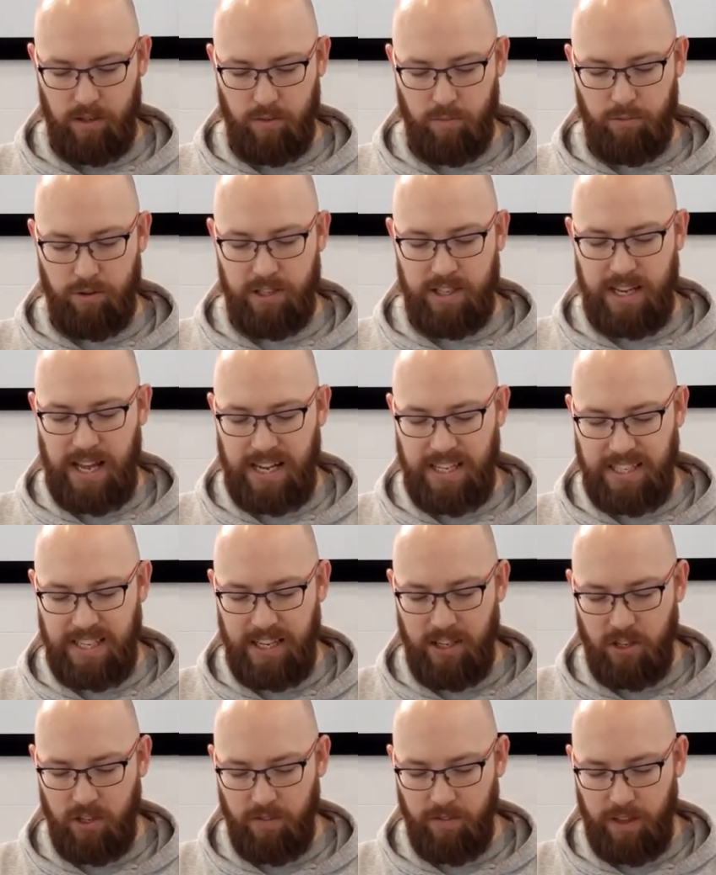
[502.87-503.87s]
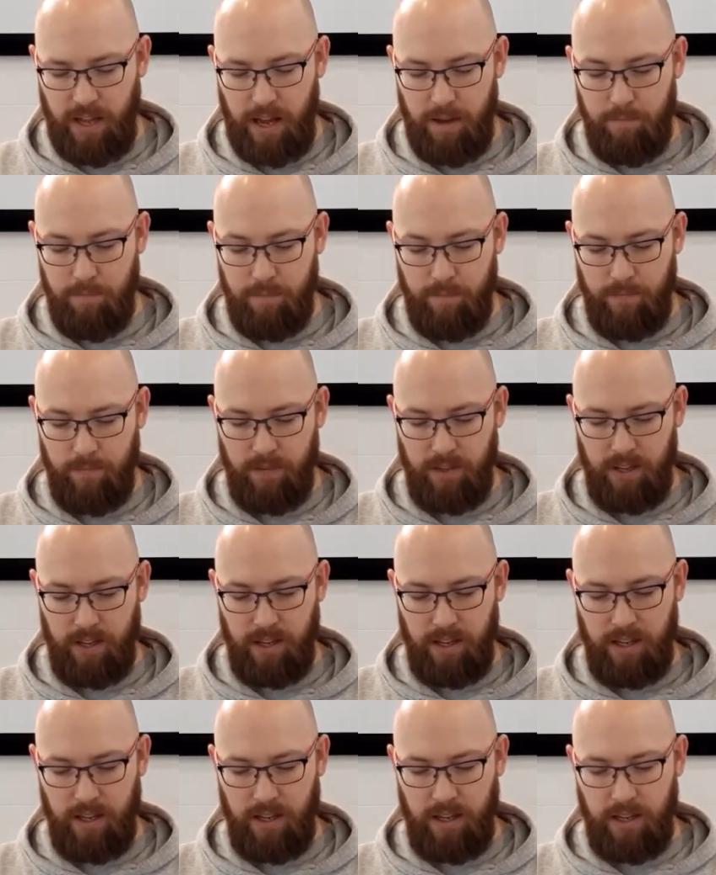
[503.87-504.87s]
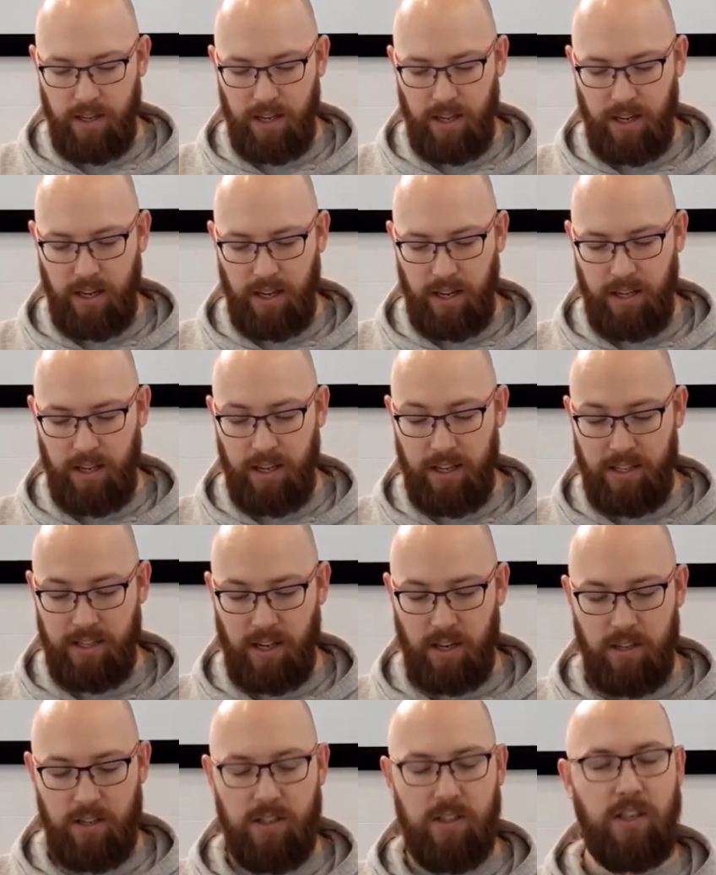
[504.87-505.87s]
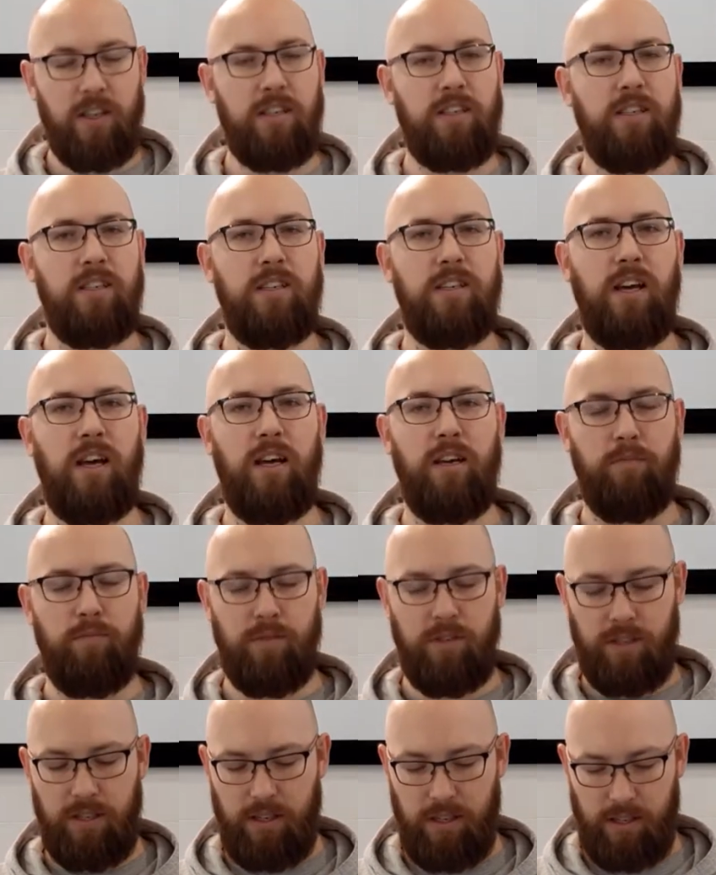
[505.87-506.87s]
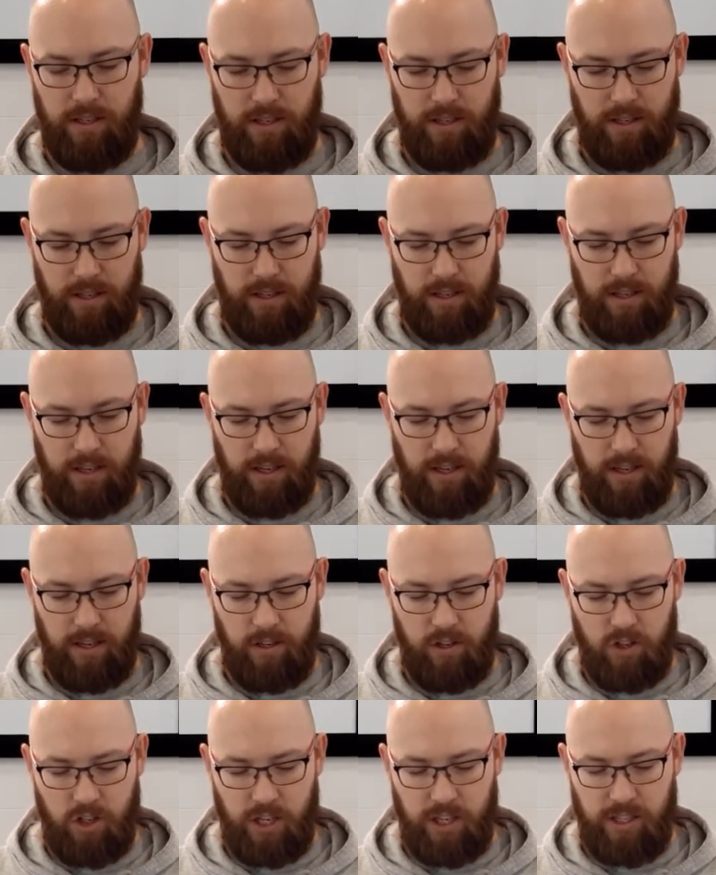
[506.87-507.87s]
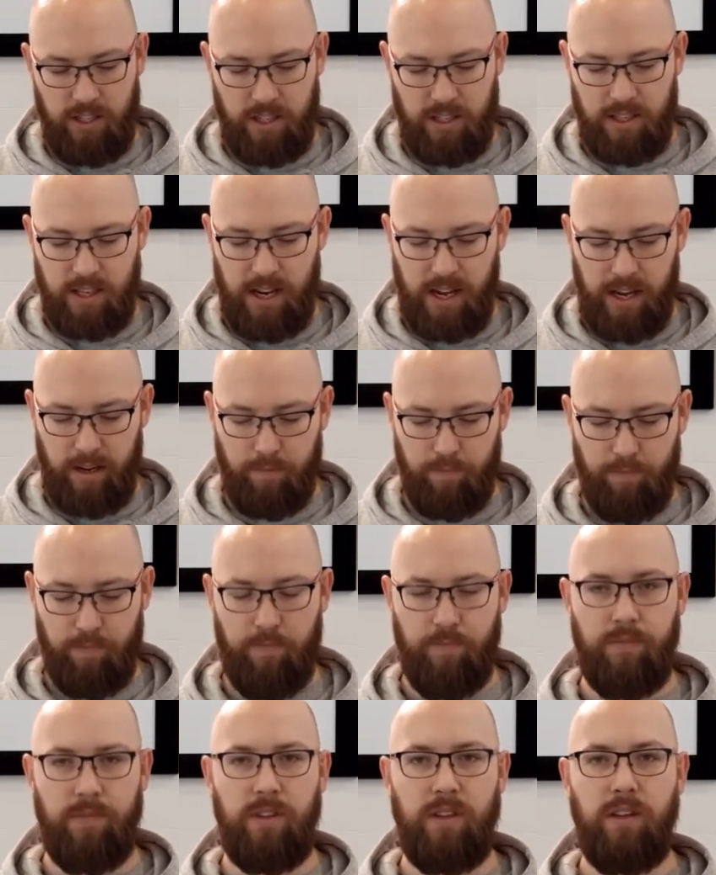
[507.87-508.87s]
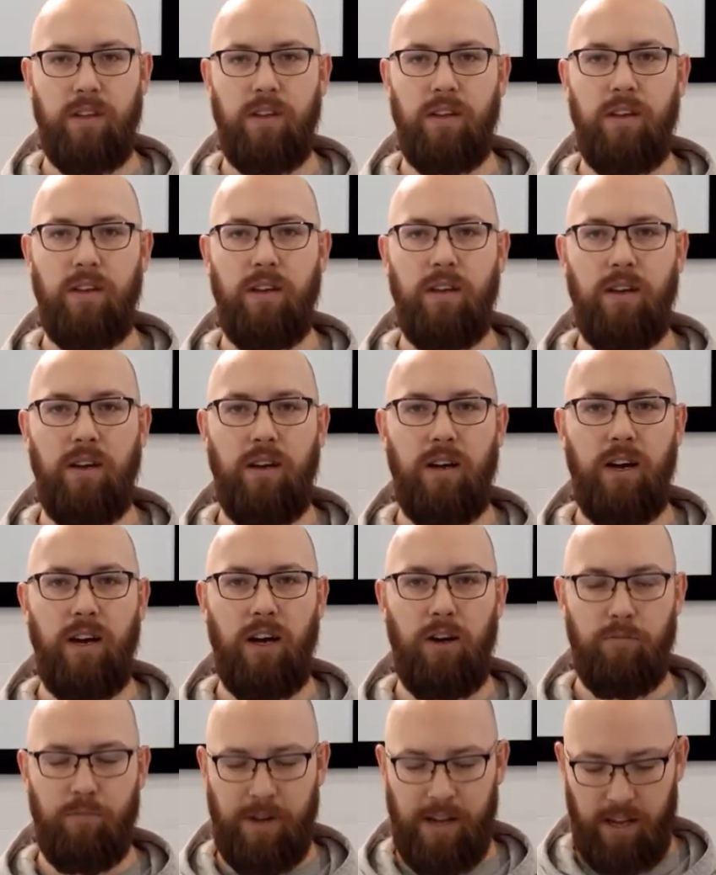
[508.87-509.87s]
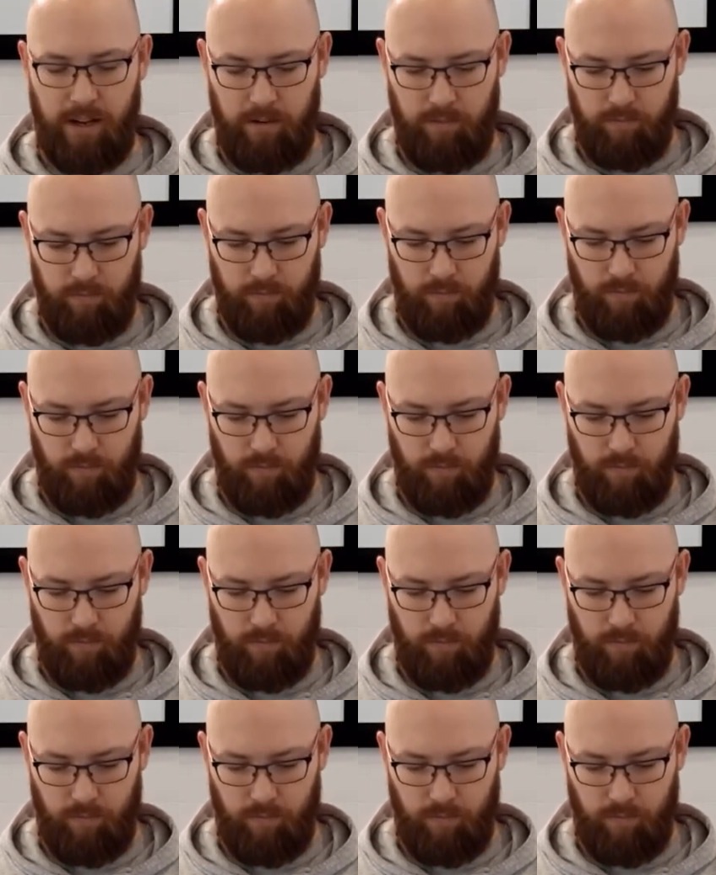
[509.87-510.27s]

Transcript: Protect each of them in these uncertain times. In Jesus' name, amen.